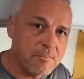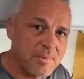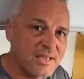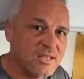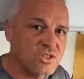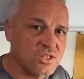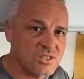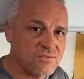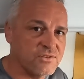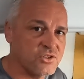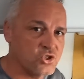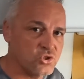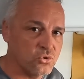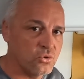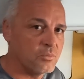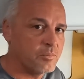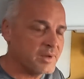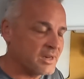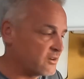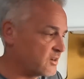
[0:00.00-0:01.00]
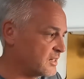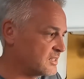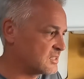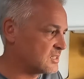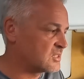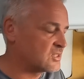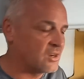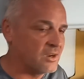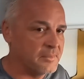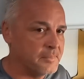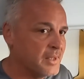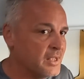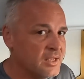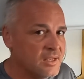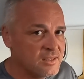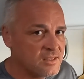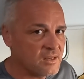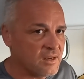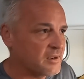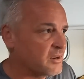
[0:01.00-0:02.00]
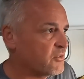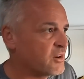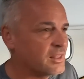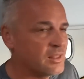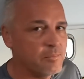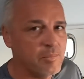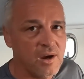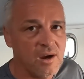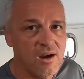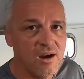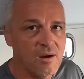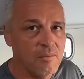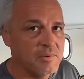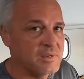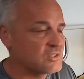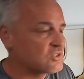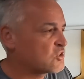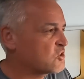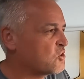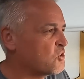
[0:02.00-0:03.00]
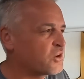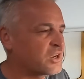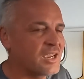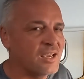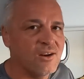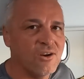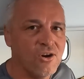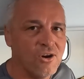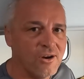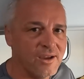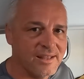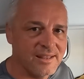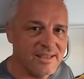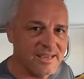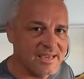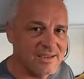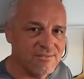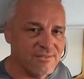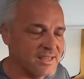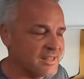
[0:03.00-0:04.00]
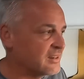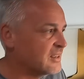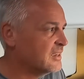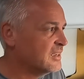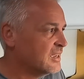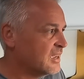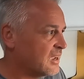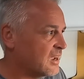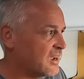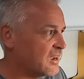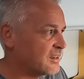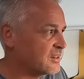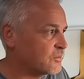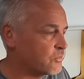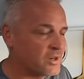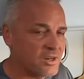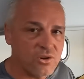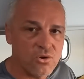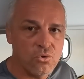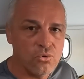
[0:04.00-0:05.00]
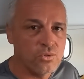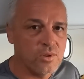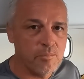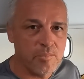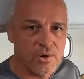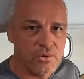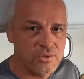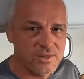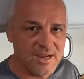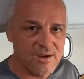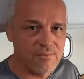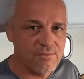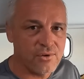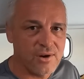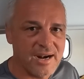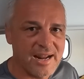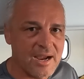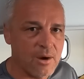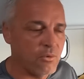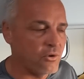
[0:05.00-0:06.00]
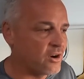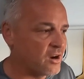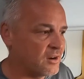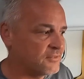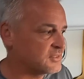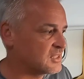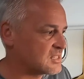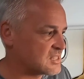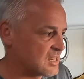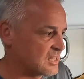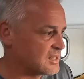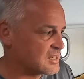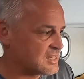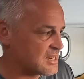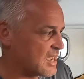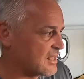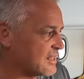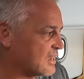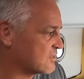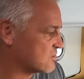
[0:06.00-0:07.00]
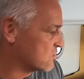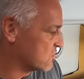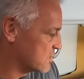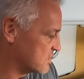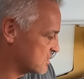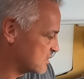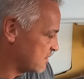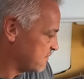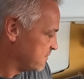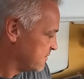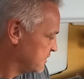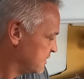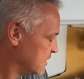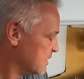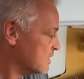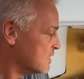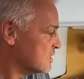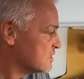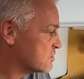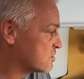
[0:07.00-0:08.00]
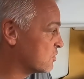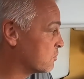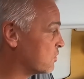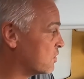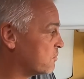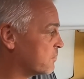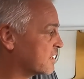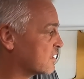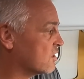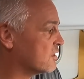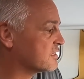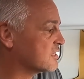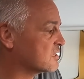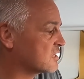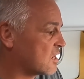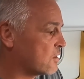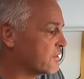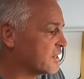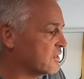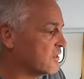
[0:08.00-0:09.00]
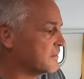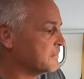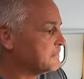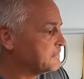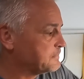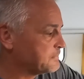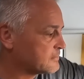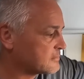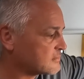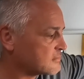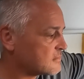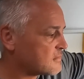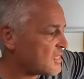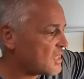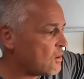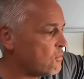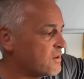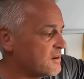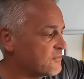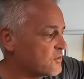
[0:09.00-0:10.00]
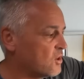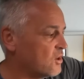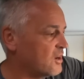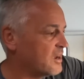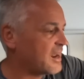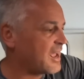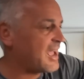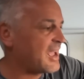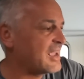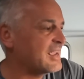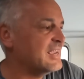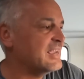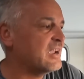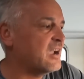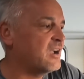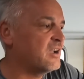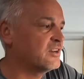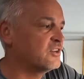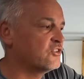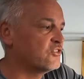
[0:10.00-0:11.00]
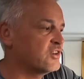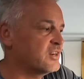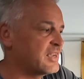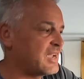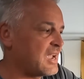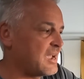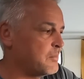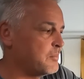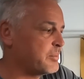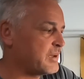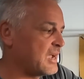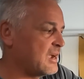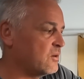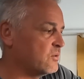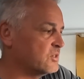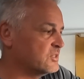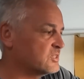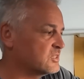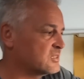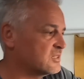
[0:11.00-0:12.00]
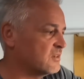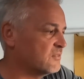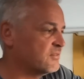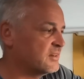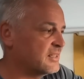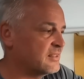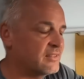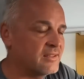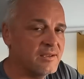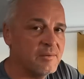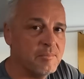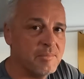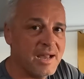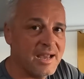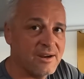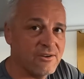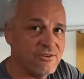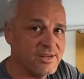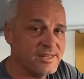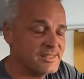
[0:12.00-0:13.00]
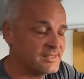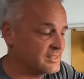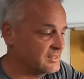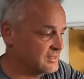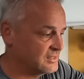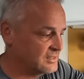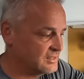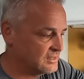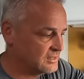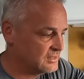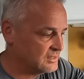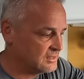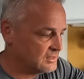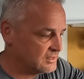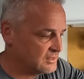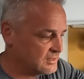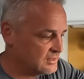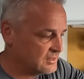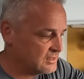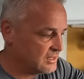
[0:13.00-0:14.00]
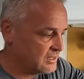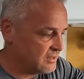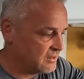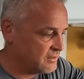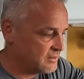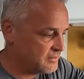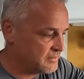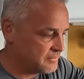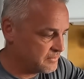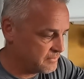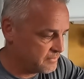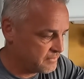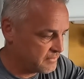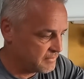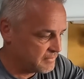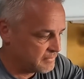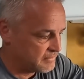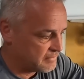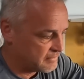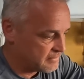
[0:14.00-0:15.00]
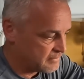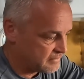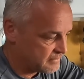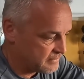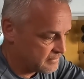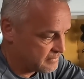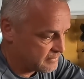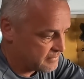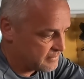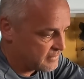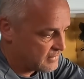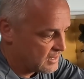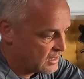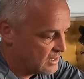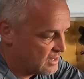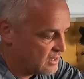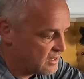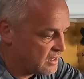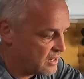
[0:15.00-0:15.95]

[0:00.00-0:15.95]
be just for short periods of time. So you're in the Bahamas, cooking hot in the evening, and you want to cool the boat down for an hour after sunset, that sort of stuff. So what we got going on, we've got 800 amp hours of lithium batteries. From ampere time or Li time.